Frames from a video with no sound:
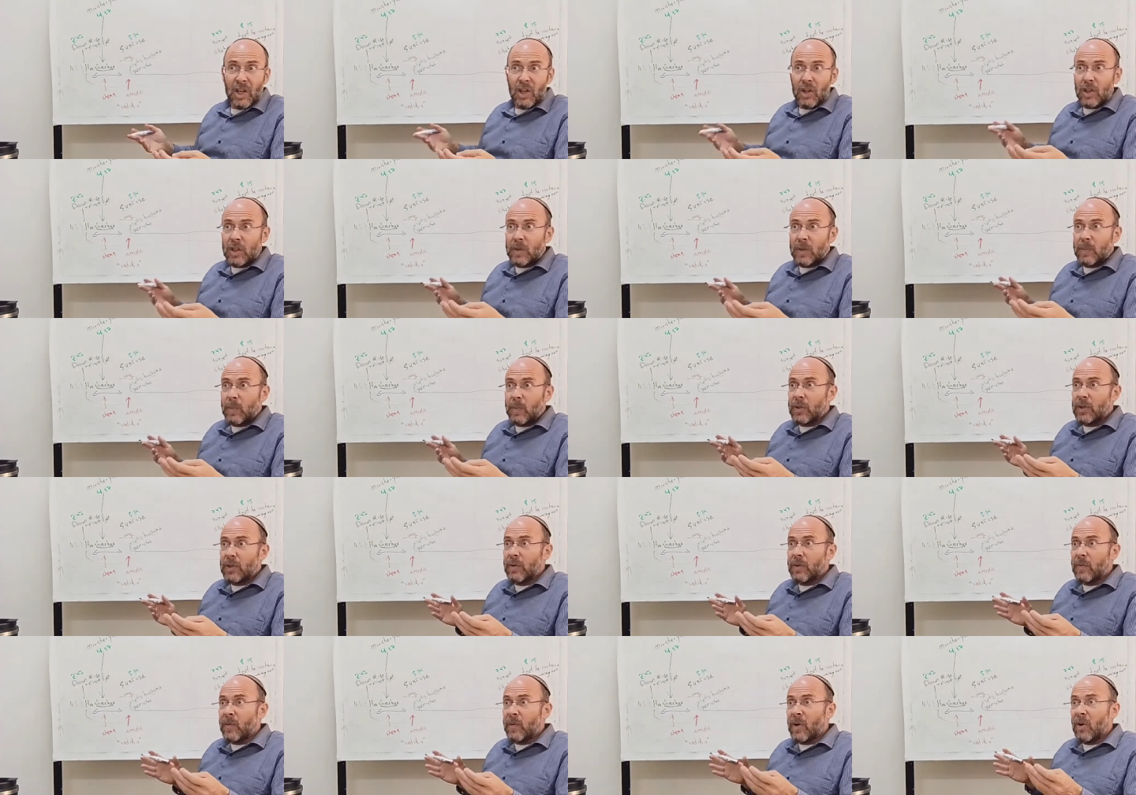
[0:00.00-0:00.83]
You're supposed
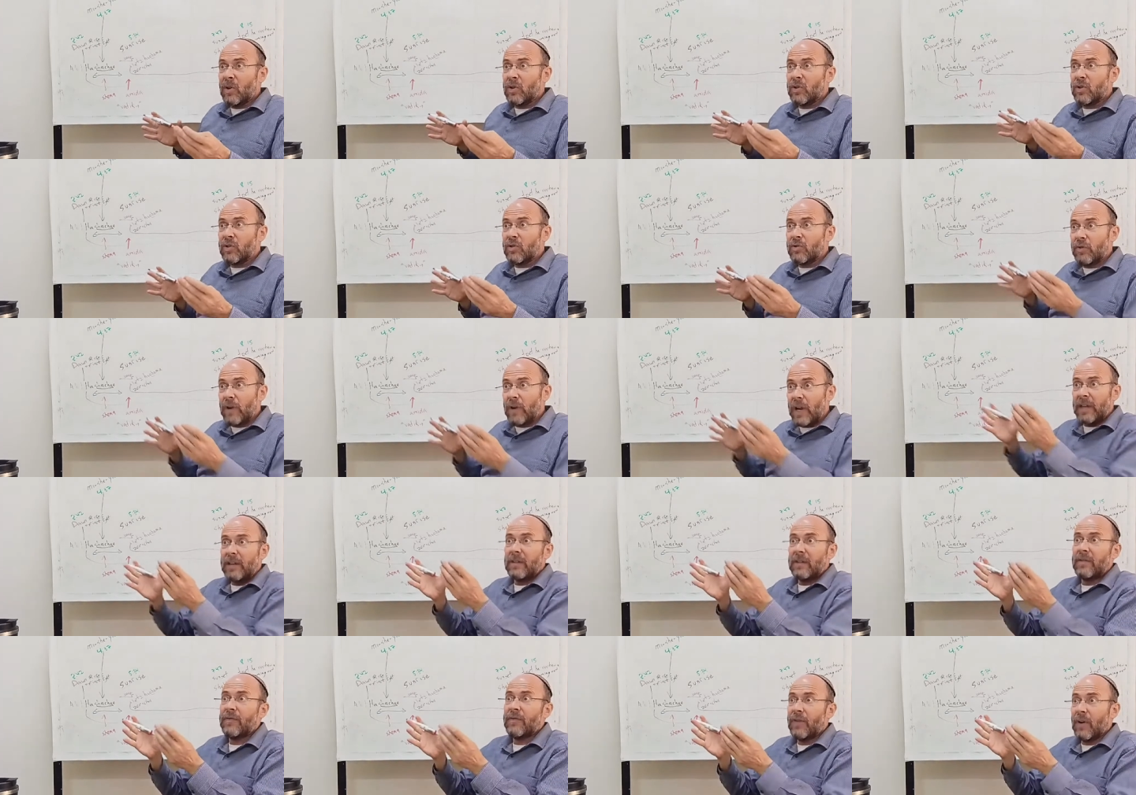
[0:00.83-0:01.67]
to go
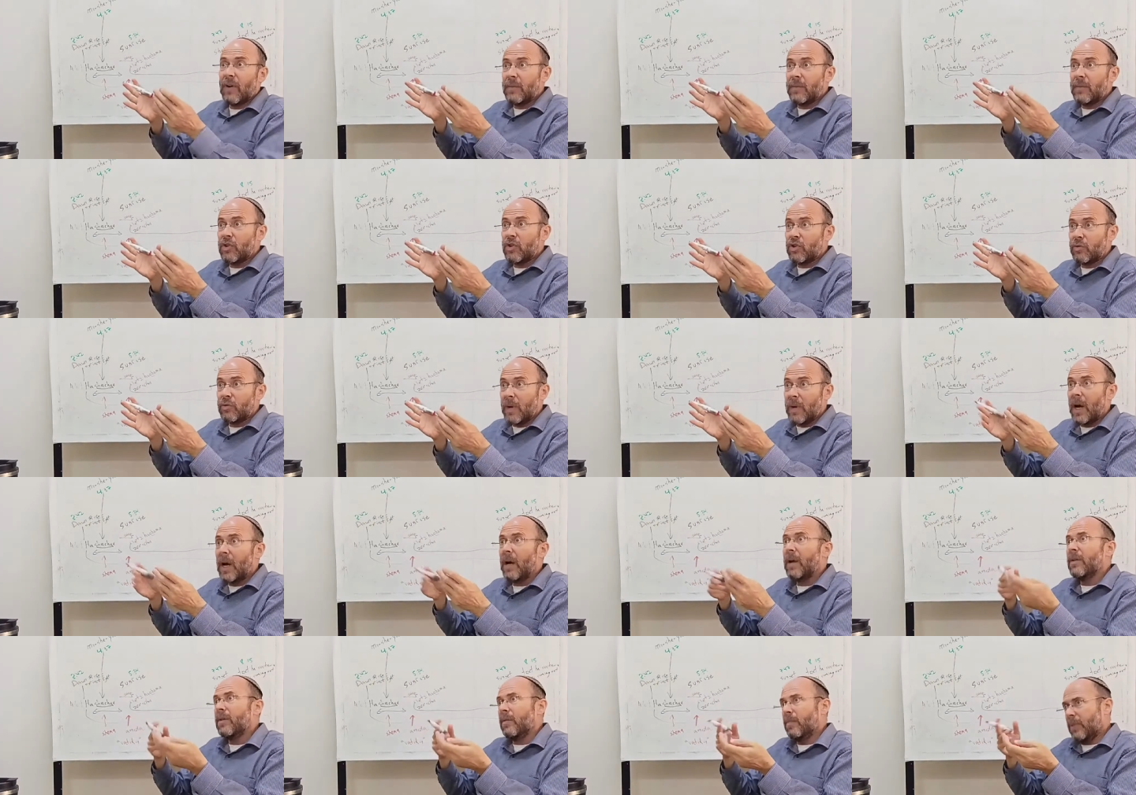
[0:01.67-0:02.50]
straight from the
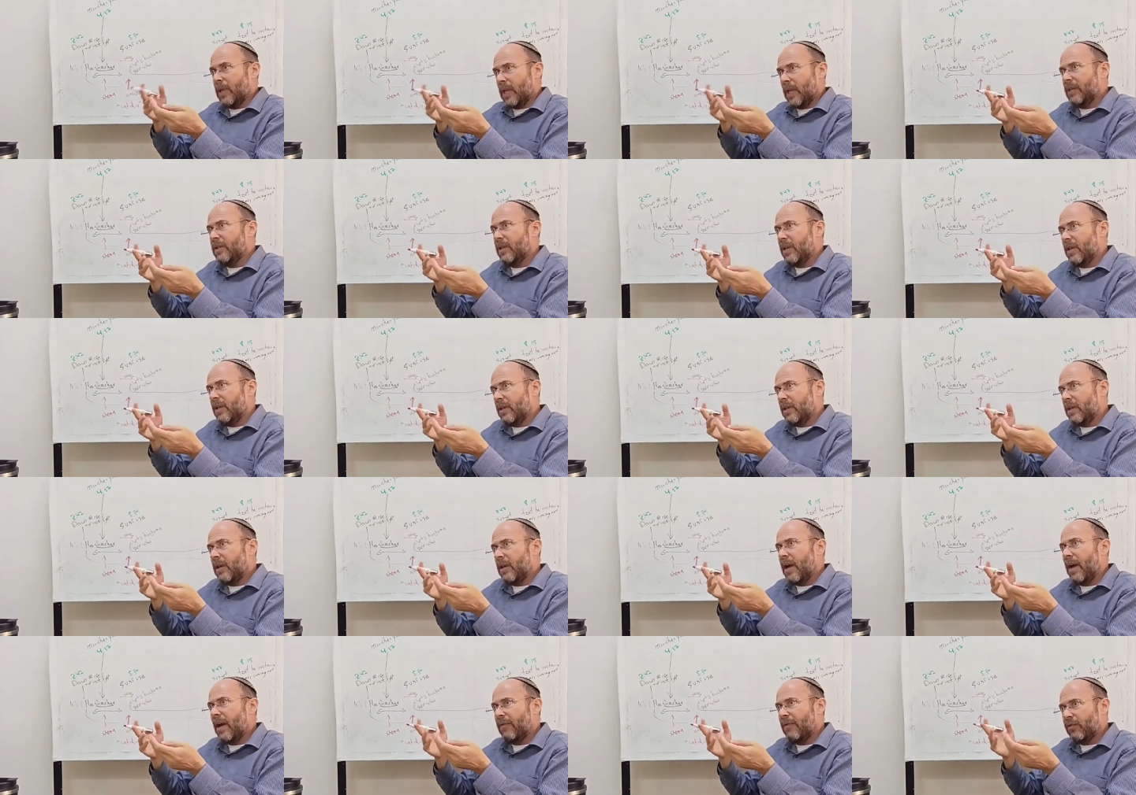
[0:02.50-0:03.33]
Shema, blessing,
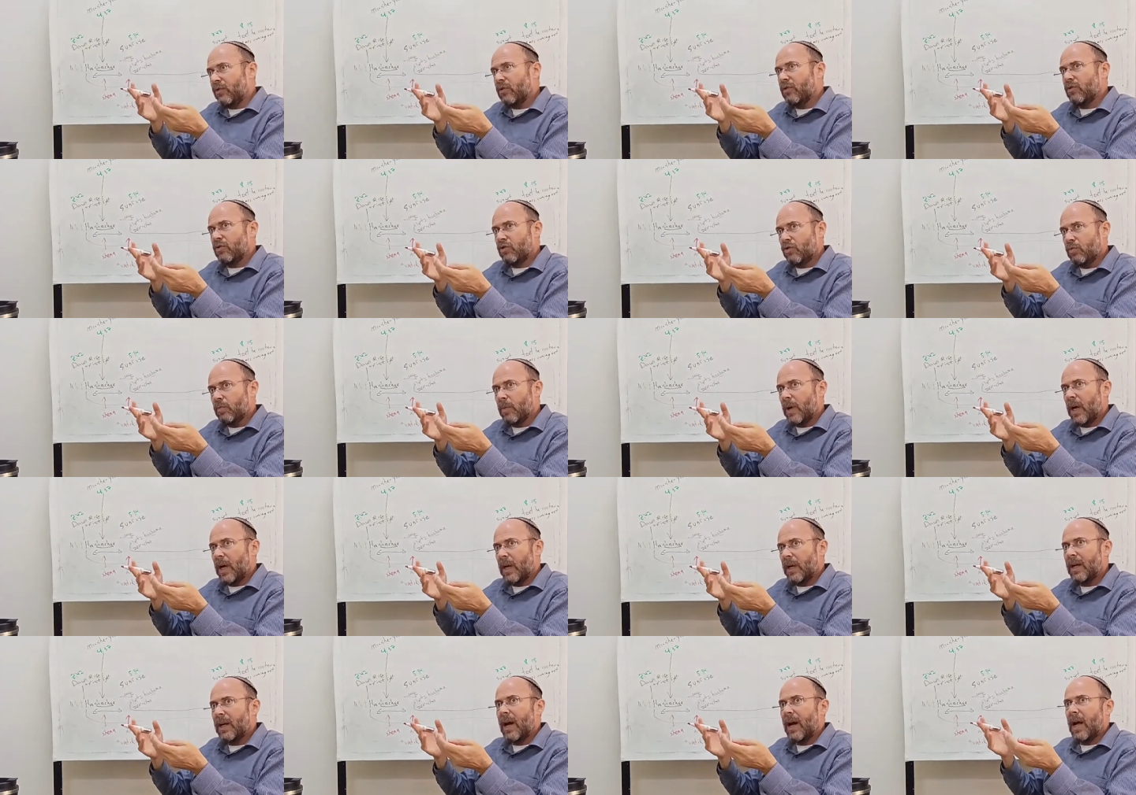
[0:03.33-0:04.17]
after the
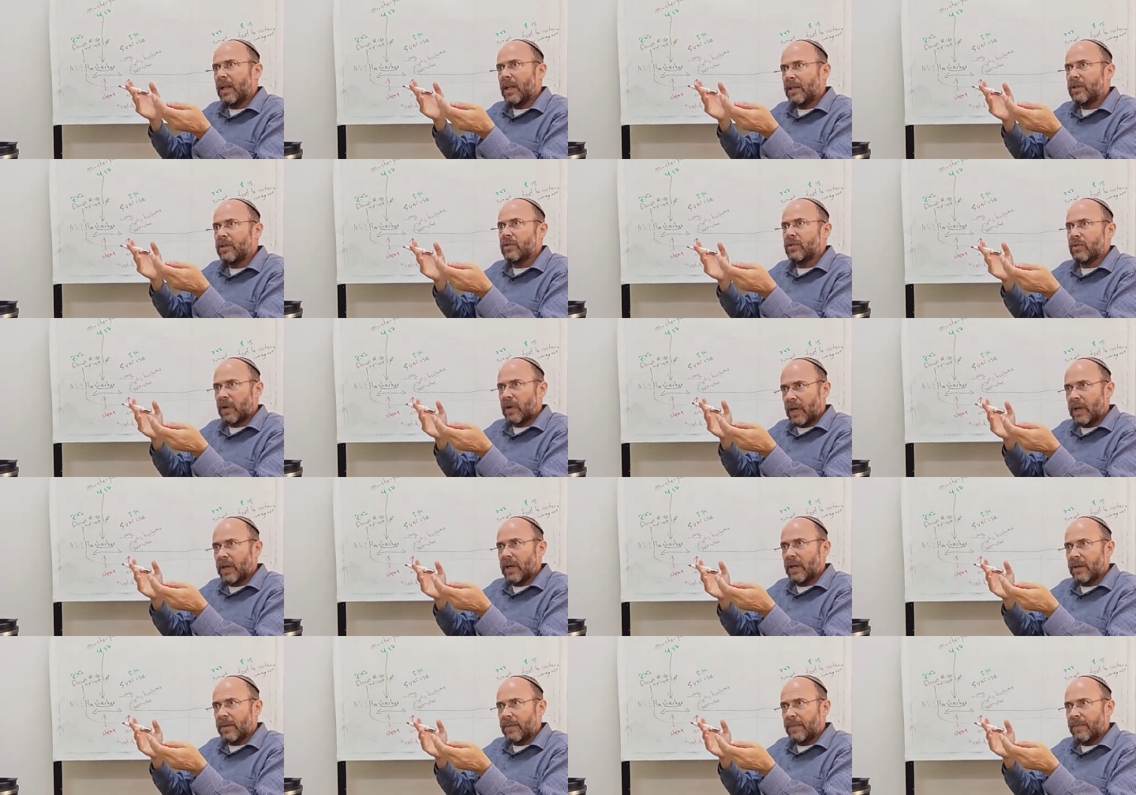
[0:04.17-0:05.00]
Shema, Gaal
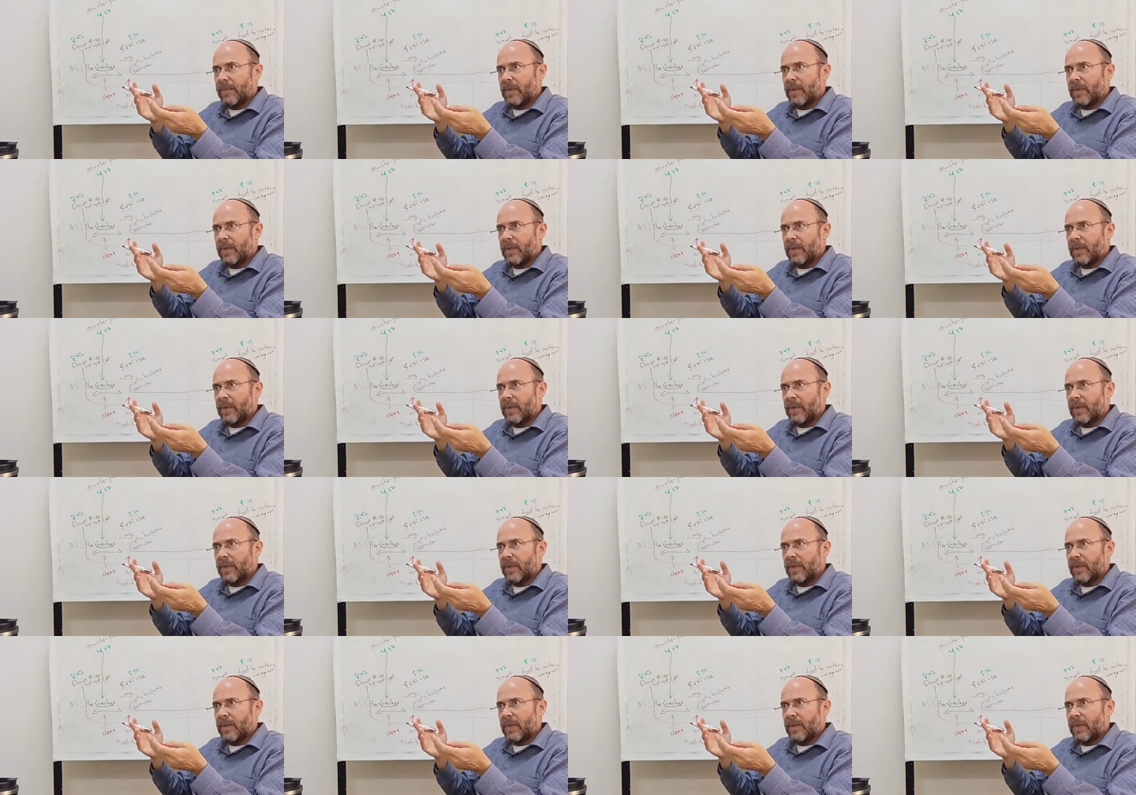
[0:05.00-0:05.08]
Yisrael,